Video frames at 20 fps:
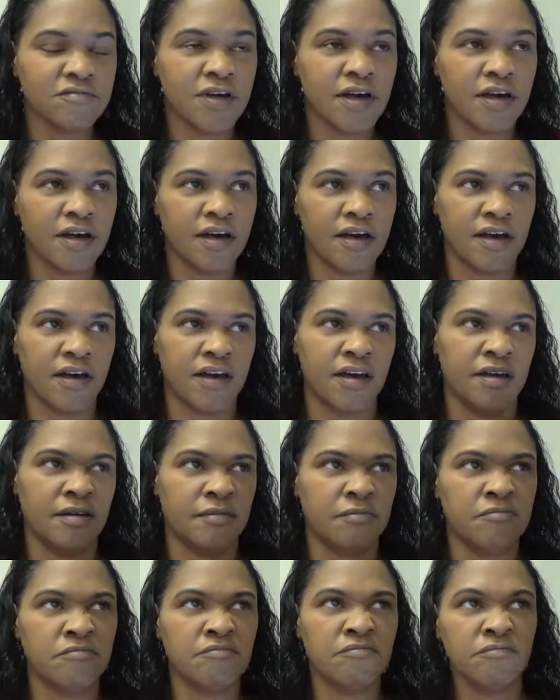
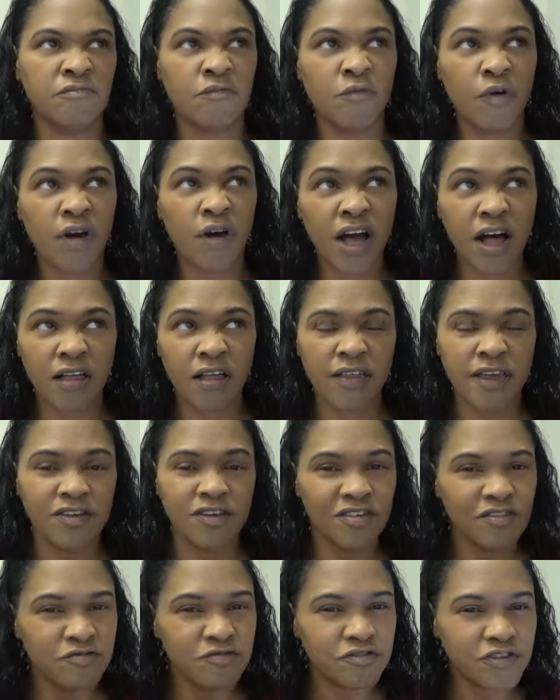um, well they're
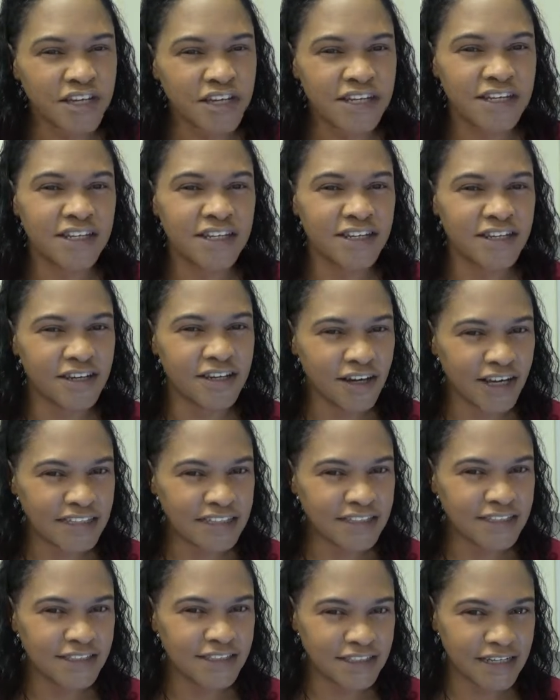not really the
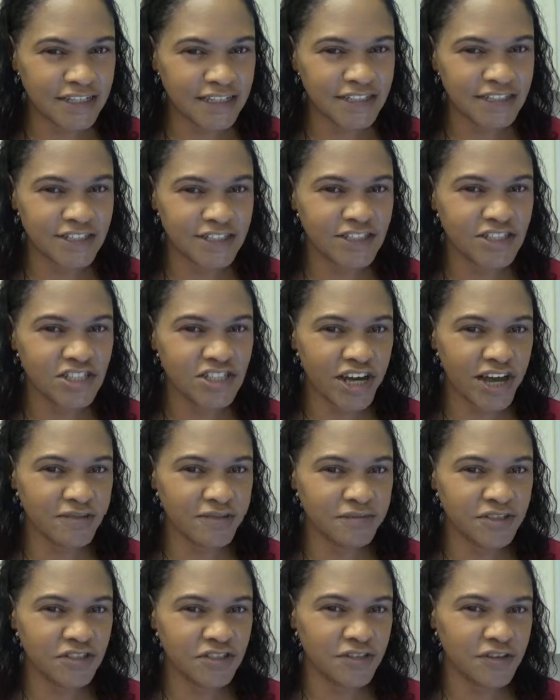nicest tasting
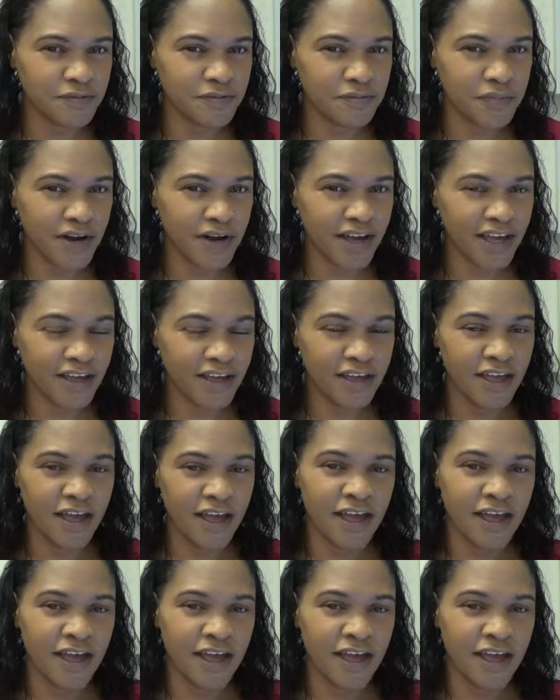jams you can buy.